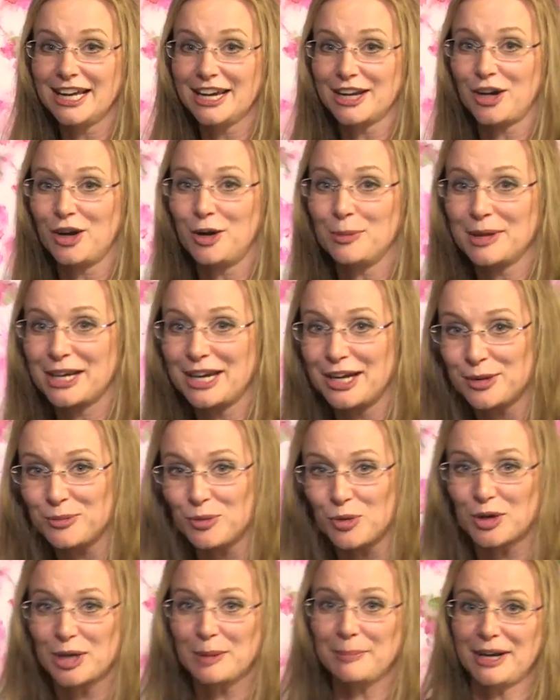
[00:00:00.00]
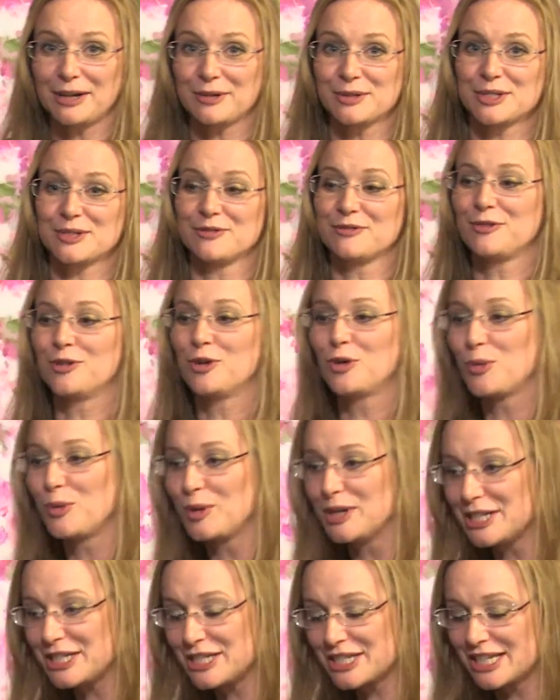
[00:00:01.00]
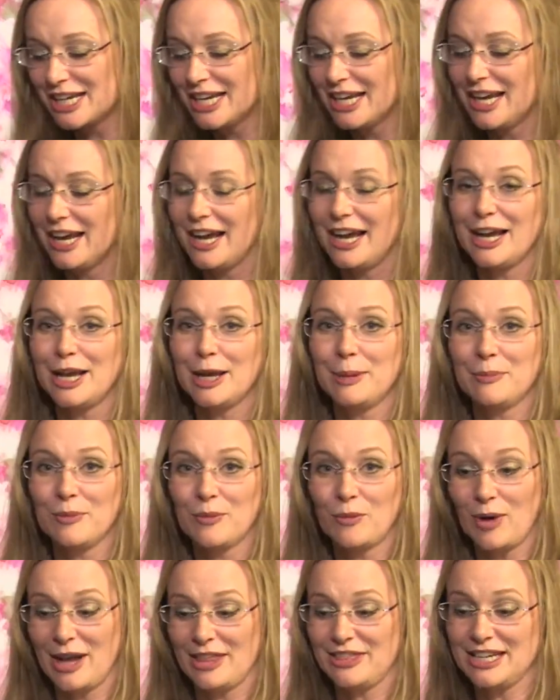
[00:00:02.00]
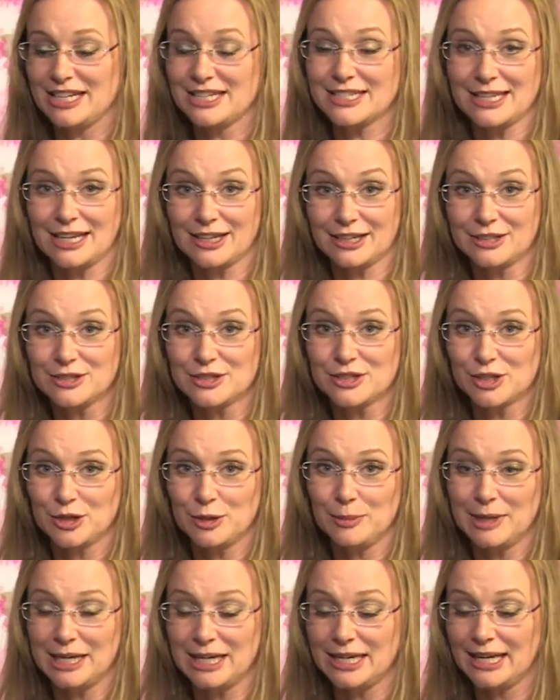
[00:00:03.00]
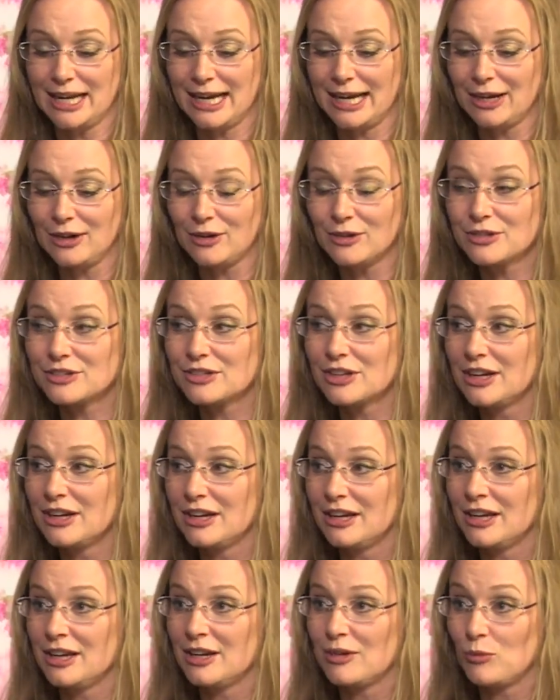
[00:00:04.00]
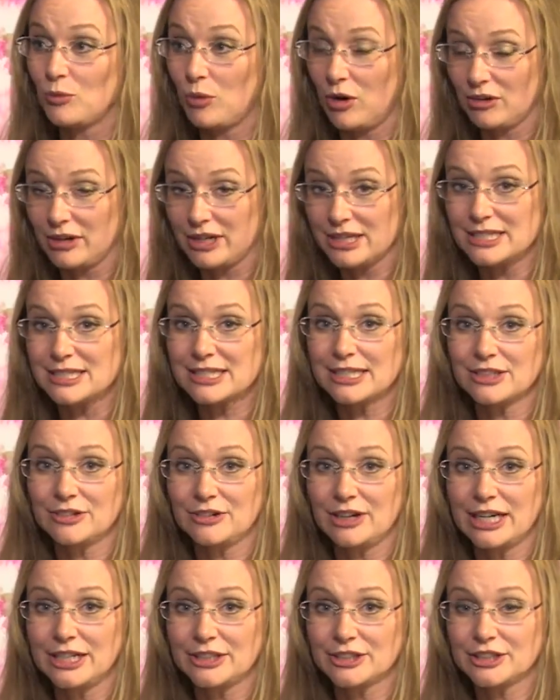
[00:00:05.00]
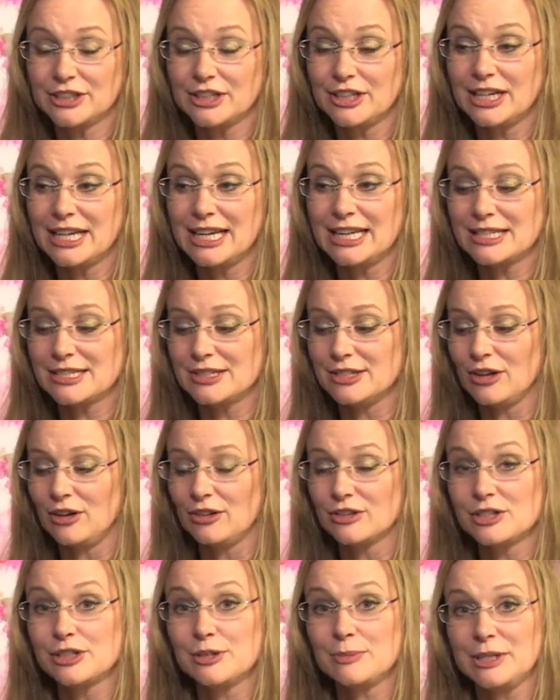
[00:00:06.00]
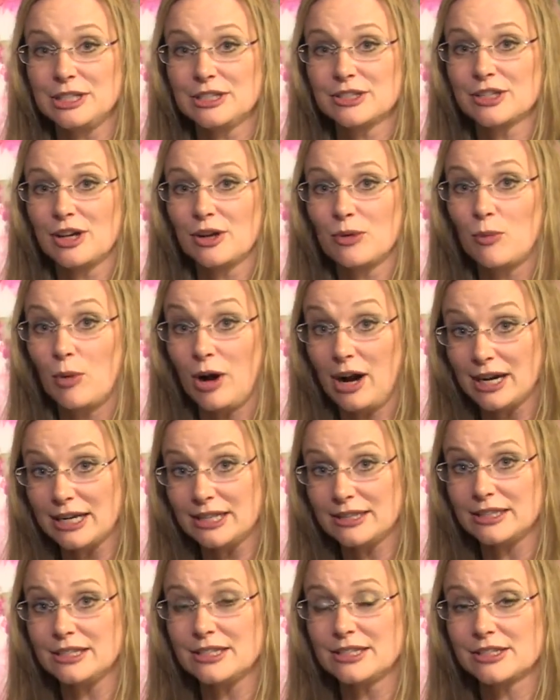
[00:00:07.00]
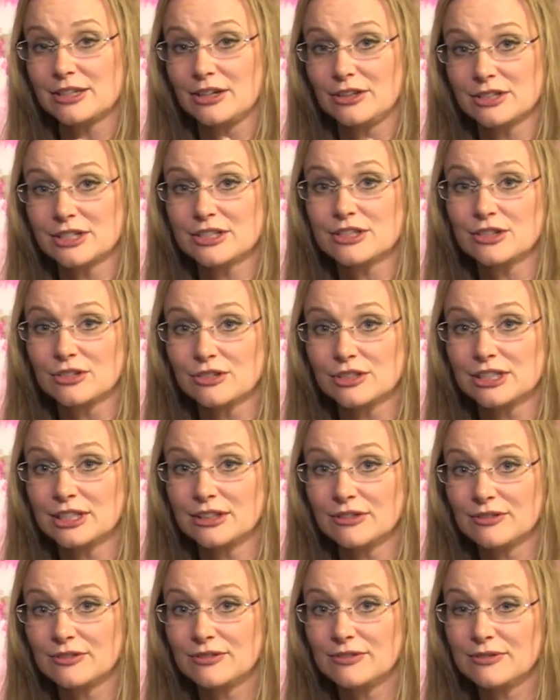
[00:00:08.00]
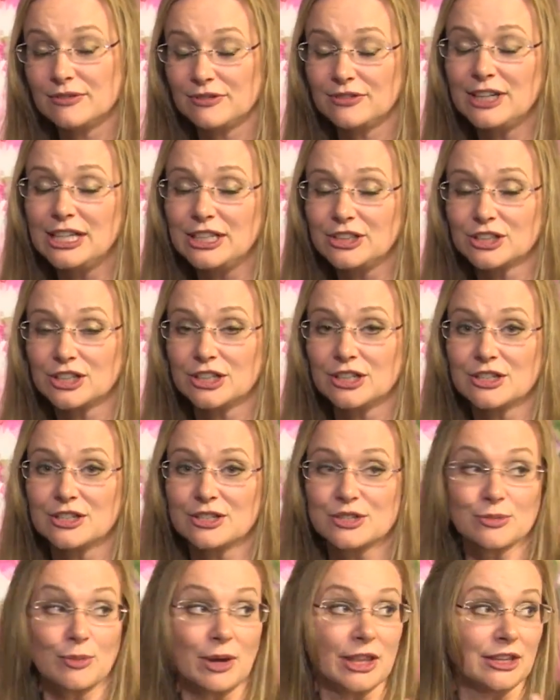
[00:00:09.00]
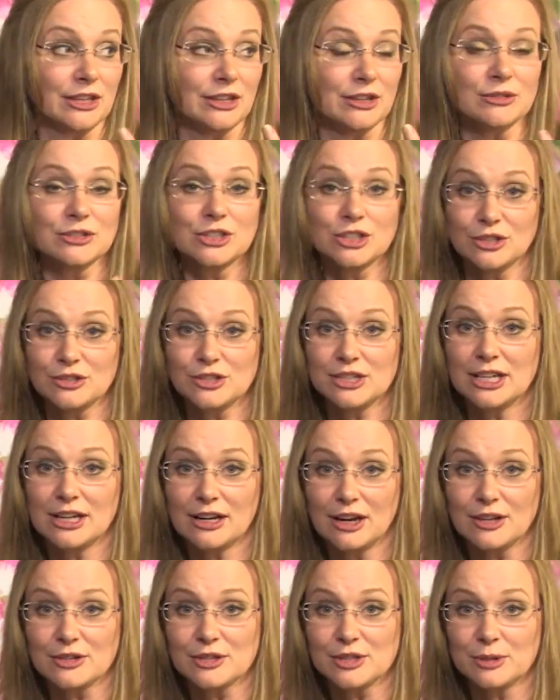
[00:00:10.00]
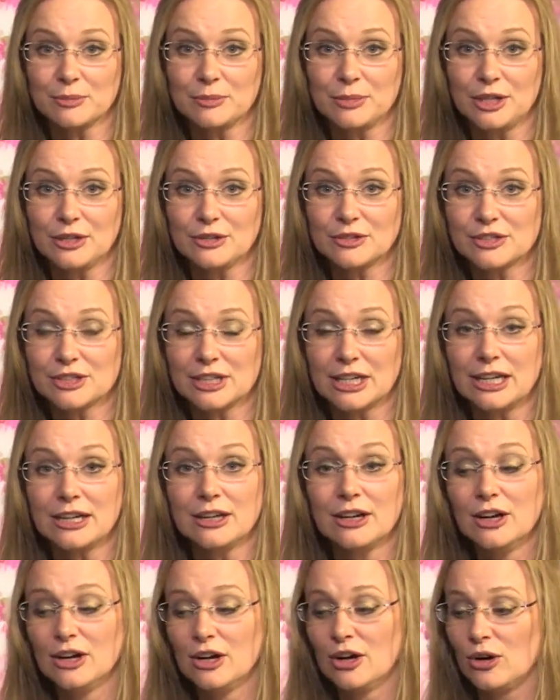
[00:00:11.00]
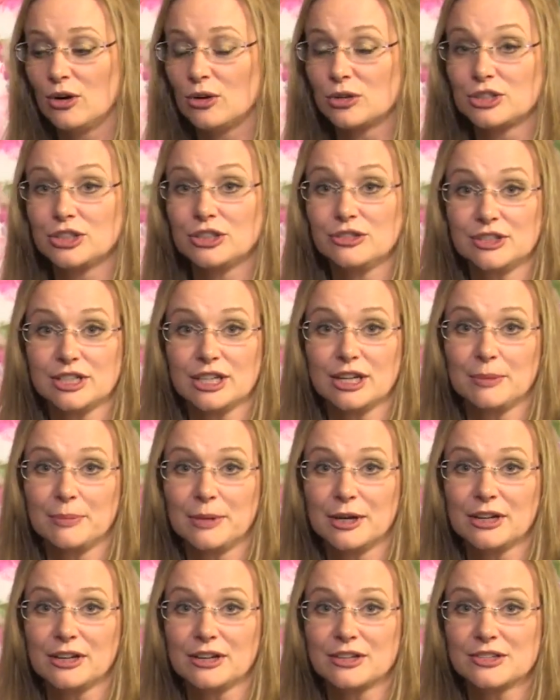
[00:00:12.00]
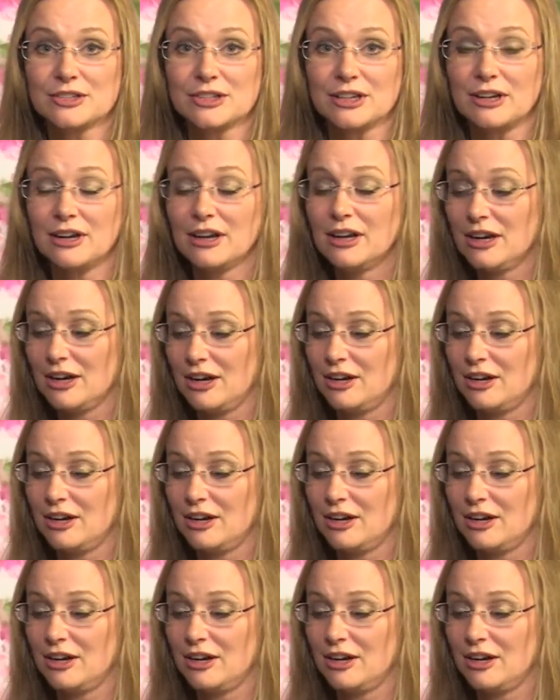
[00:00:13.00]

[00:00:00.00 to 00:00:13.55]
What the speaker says: I can't be kind of walking backwards and forwards. Where this, I can zoom in and out. One consideration is not to be so wide that you start distorting features, whether you're shooting close-up beauty or shooting a person.